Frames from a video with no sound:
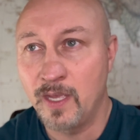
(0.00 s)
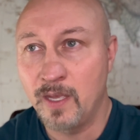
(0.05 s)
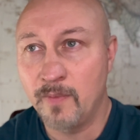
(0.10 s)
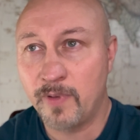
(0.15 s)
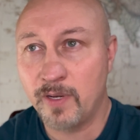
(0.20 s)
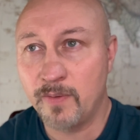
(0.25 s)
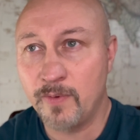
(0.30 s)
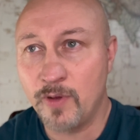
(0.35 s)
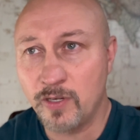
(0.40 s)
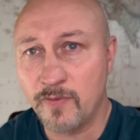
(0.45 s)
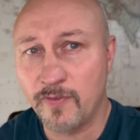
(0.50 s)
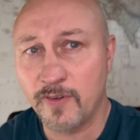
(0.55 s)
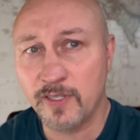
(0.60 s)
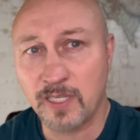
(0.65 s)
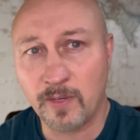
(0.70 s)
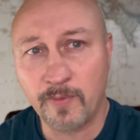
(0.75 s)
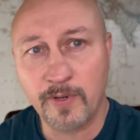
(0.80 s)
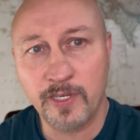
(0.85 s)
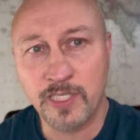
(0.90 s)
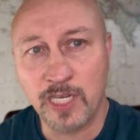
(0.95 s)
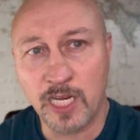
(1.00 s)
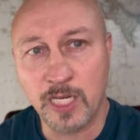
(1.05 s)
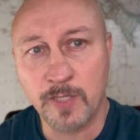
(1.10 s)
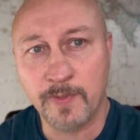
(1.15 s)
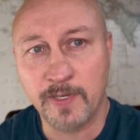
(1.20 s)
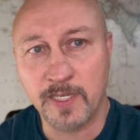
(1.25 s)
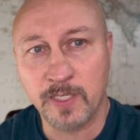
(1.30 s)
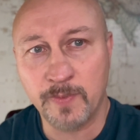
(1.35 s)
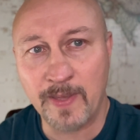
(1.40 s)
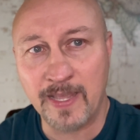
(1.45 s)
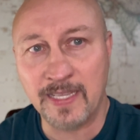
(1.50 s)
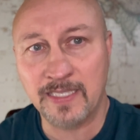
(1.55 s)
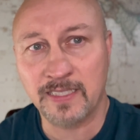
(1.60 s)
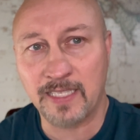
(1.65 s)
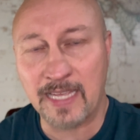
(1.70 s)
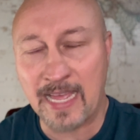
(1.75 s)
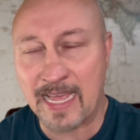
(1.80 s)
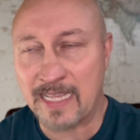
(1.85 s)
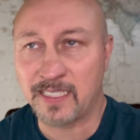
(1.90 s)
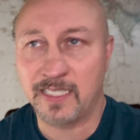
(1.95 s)
But a motion for summary judgment is
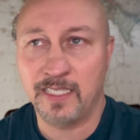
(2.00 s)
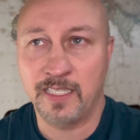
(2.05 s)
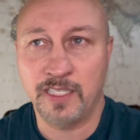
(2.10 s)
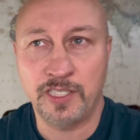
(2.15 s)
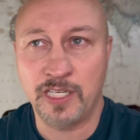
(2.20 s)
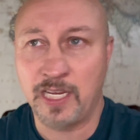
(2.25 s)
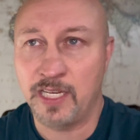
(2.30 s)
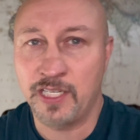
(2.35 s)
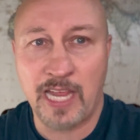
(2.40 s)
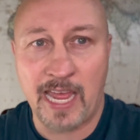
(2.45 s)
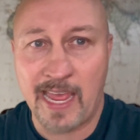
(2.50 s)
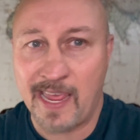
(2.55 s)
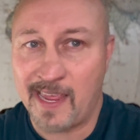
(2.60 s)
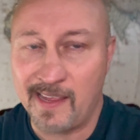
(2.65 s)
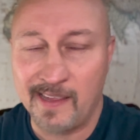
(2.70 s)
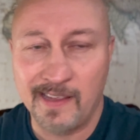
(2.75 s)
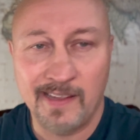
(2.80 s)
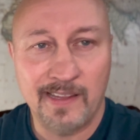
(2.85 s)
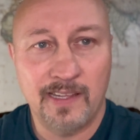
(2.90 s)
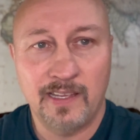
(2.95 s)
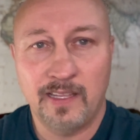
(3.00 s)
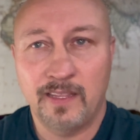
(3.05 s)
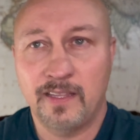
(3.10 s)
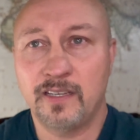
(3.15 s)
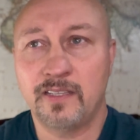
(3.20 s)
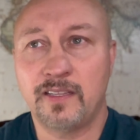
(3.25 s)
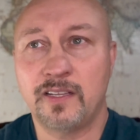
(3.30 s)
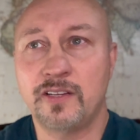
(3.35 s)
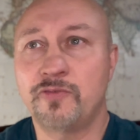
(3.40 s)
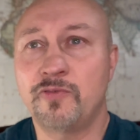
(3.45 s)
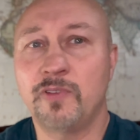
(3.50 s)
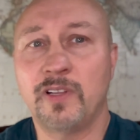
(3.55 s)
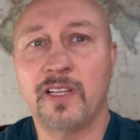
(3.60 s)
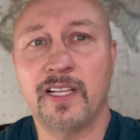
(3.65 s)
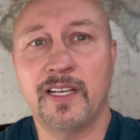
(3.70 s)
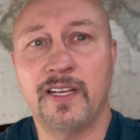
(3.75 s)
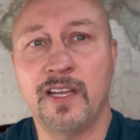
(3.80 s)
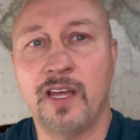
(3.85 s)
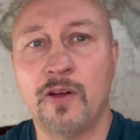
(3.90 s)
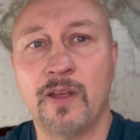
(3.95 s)
basically asking the judge, hey, there's really
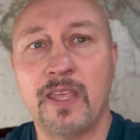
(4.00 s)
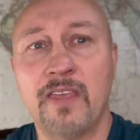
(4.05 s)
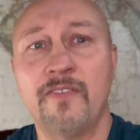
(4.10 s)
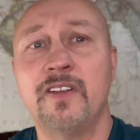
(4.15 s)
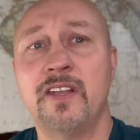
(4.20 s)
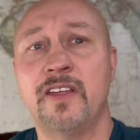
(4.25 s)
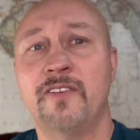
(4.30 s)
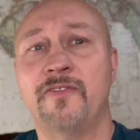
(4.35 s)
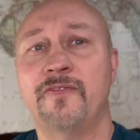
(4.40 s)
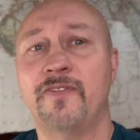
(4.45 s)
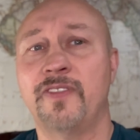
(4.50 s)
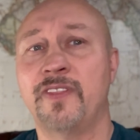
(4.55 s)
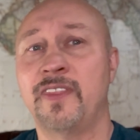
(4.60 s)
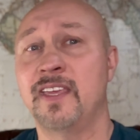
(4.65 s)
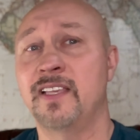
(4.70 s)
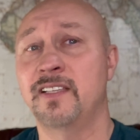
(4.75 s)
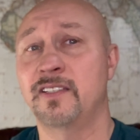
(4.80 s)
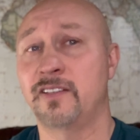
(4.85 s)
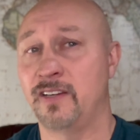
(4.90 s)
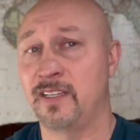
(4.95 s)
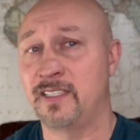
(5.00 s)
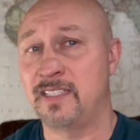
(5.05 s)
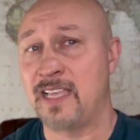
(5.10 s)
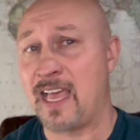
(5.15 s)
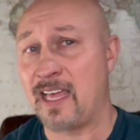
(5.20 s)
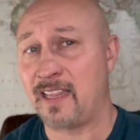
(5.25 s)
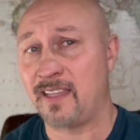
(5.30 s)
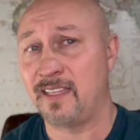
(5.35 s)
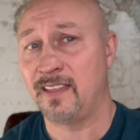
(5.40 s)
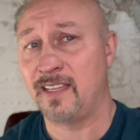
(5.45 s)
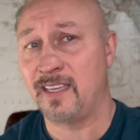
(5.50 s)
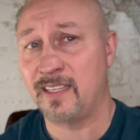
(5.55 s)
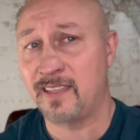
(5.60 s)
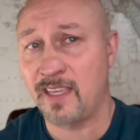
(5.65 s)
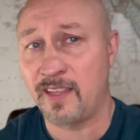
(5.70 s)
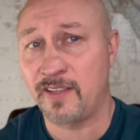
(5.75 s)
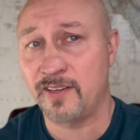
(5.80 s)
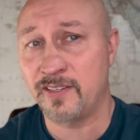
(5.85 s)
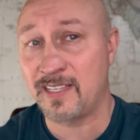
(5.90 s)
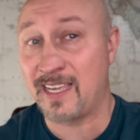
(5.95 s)
even if things are exactly like the
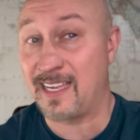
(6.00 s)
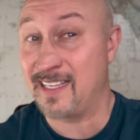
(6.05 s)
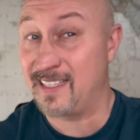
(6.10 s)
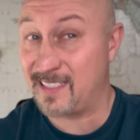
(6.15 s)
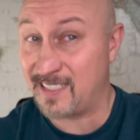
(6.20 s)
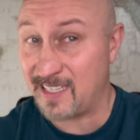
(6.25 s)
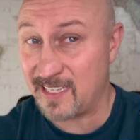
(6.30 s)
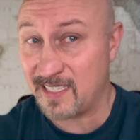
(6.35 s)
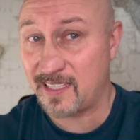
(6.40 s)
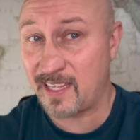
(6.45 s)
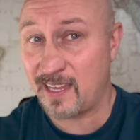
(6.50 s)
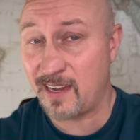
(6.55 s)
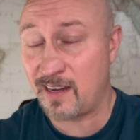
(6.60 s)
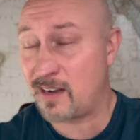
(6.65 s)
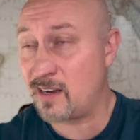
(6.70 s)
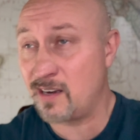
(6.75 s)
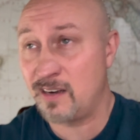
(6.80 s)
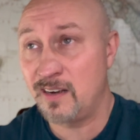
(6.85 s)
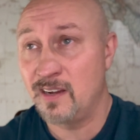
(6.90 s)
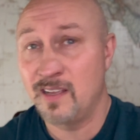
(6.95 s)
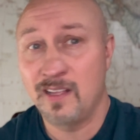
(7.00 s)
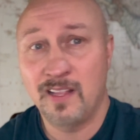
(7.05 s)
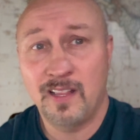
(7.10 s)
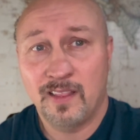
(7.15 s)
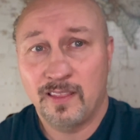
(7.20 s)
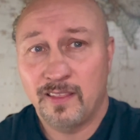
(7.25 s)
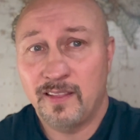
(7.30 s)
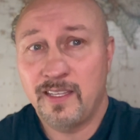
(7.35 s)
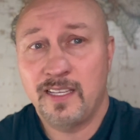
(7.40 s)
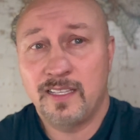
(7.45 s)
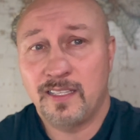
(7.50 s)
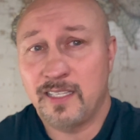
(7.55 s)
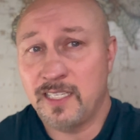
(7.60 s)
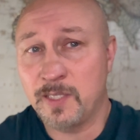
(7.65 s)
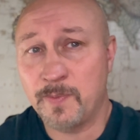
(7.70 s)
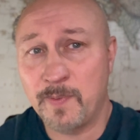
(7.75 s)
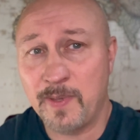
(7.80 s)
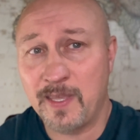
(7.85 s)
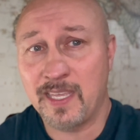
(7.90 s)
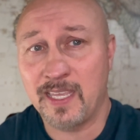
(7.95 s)
other side says they are, legally
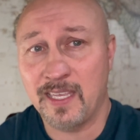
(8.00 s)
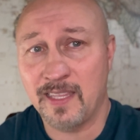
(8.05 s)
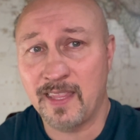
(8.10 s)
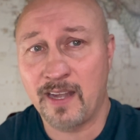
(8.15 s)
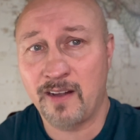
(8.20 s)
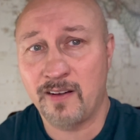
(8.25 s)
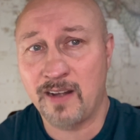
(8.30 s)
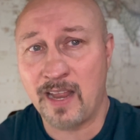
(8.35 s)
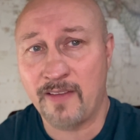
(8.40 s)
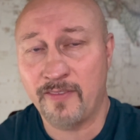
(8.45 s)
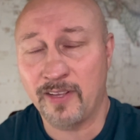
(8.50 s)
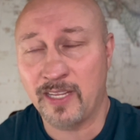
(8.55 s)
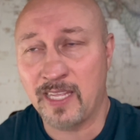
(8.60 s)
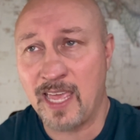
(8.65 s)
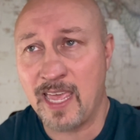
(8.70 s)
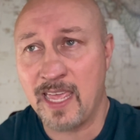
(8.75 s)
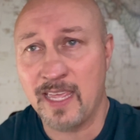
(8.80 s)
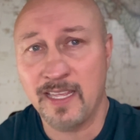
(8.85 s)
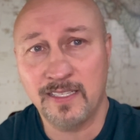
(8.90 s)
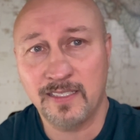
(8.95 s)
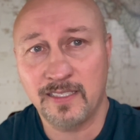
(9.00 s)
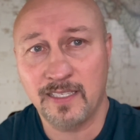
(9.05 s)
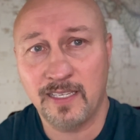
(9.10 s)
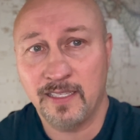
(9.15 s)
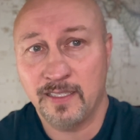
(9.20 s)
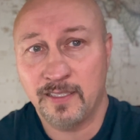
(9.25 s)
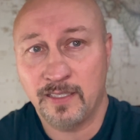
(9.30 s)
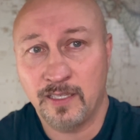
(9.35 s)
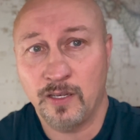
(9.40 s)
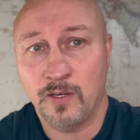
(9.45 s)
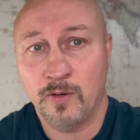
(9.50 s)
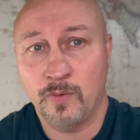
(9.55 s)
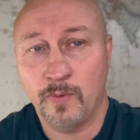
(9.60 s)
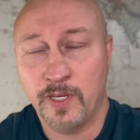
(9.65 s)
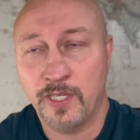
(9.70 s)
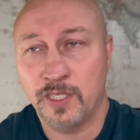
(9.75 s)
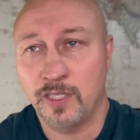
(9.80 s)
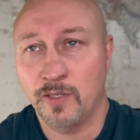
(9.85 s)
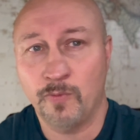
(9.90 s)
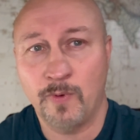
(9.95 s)
speaking, they don't have a case, and so we
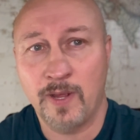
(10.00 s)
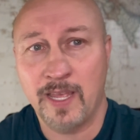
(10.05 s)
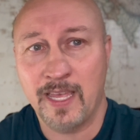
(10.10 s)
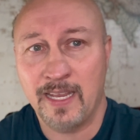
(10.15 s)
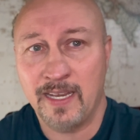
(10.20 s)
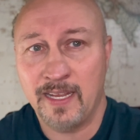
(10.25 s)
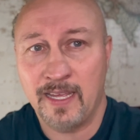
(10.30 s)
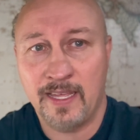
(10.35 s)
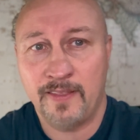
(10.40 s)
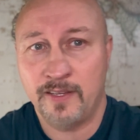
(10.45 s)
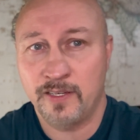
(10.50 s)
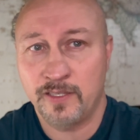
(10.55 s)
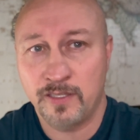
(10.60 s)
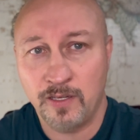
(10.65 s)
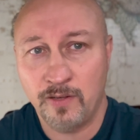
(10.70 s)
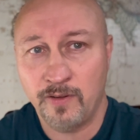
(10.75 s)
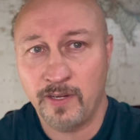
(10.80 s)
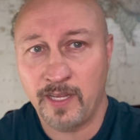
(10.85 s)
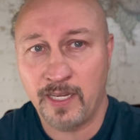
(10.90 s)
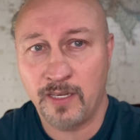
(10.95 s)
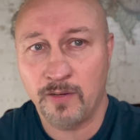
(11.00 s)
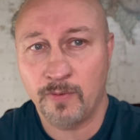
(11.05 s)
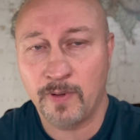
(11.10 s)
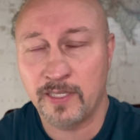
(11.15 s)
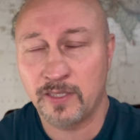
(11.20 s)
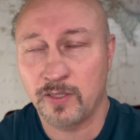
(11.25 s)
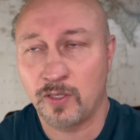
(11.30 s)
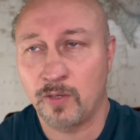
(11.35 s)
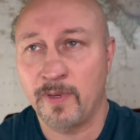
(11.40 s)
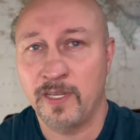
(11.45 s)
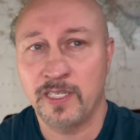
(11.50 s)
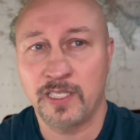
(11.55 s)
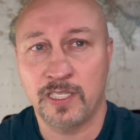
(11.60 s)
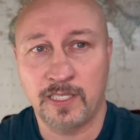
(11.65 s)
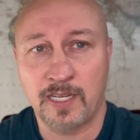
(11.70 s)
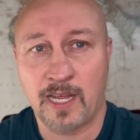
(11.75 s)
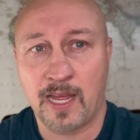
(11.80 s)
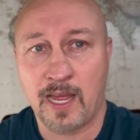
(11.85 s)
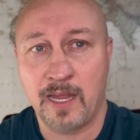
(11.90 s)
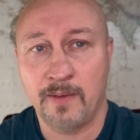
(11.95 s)
should win, and there's no need to waste a whole bunch of
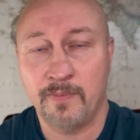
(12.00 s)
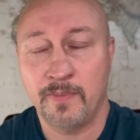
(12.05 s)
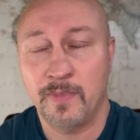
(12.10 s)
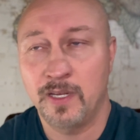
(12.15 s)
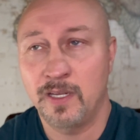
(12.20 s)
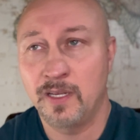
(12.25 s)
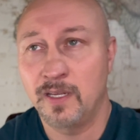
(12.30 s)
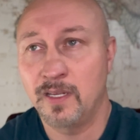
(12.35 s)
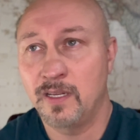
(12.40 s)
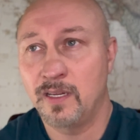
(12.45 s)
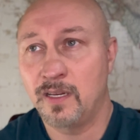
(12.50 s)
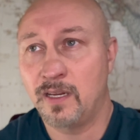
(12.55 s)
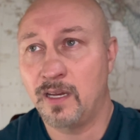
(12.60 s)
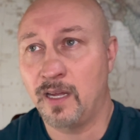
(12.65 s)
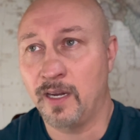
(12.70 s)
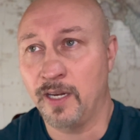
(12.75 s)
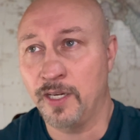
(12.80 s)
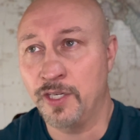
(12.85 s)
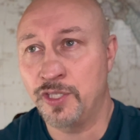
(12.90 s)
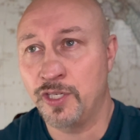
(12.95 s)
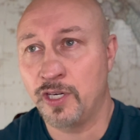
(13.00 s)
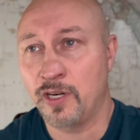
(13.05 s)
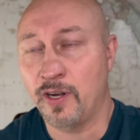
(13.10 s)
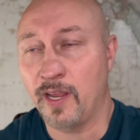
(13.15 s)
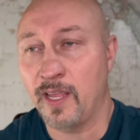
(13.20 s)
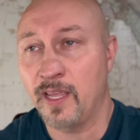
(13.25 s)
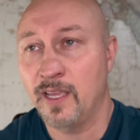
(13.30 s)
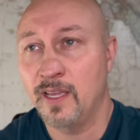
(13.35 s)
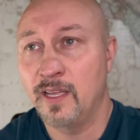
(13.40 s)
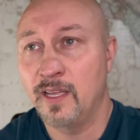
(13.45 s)
time on a jury.